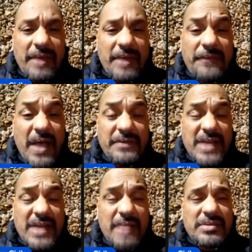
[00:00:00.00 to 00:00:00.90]
about 5
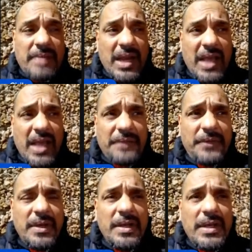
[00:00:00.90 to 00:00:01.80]
times in my life.
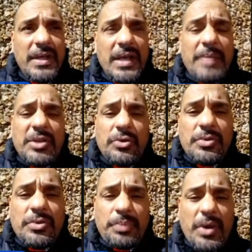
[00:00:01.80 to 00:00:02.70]
I've been through
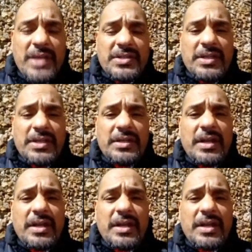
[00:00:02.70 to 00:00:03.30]
depression,